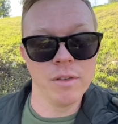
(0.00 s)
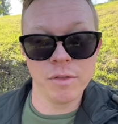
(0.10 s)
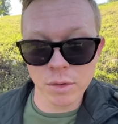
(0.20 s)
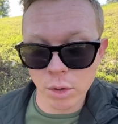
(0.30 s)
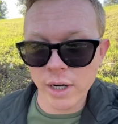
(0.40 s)

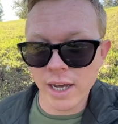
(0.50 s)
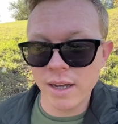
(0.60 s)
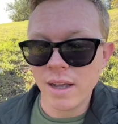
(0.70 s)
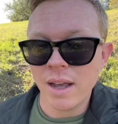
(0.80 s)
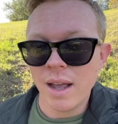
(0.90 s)
Florida.
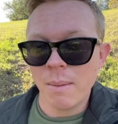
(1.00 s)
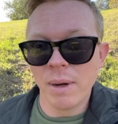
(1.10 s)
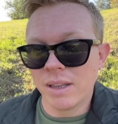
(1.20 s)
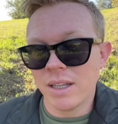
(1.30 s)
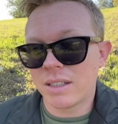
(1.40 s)

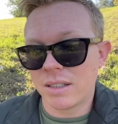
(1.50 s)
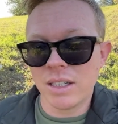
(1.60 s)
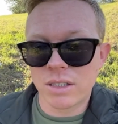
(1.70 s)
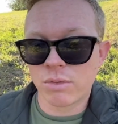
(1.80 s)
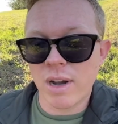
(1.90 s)
But
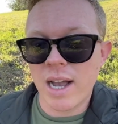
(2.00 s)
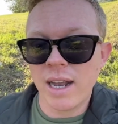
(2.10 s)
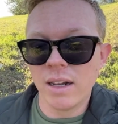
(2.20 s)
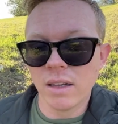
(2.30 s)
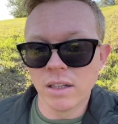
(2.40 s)
this
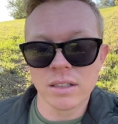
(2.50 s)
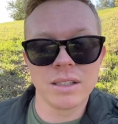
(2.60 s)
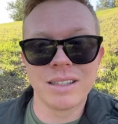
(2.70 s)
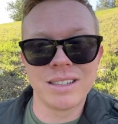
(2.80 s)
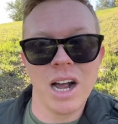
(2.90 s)
ride looks
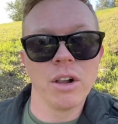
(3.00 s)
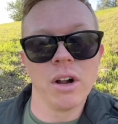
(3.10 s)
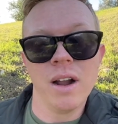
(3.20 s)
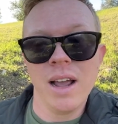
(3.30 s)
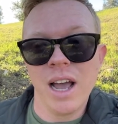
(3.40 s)

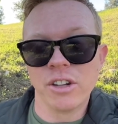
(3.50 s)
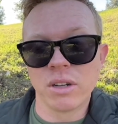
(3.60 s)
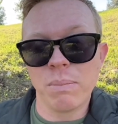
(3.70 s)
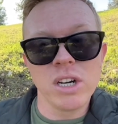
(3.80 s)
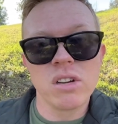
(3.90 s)
stellar, and there's
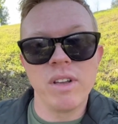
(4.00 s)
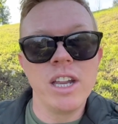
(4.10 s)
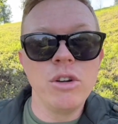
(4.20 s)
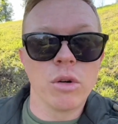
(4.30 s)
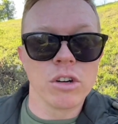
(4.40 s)
a bunch of
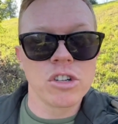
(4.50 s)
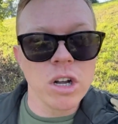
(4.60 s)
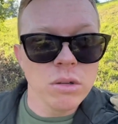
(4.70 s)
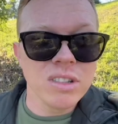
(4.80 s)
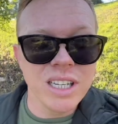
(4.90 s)
indoor
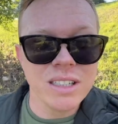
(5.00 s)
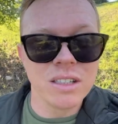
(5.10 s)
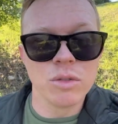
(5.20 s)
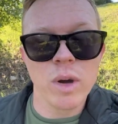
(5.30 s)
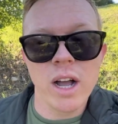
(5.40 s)
show scenes
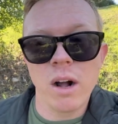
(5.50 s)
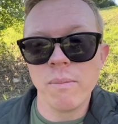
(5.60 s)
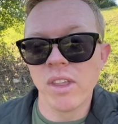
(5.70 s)
as well.